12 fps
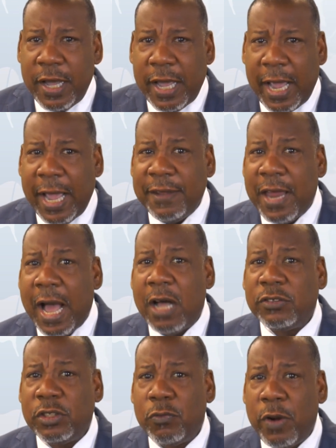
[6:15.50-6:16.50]
and the
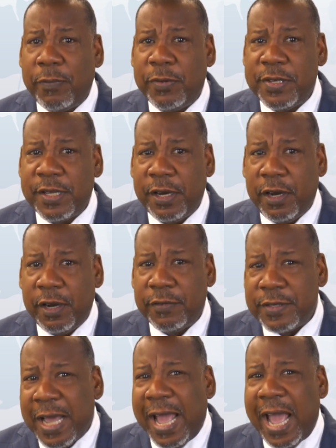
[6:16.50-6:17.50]
House of
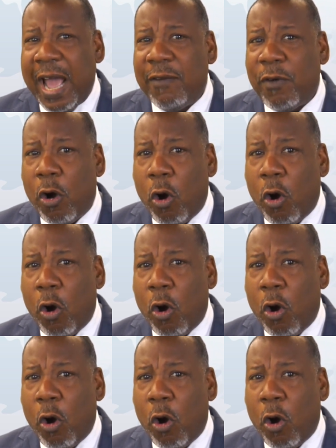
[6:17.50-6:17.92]
Representatives have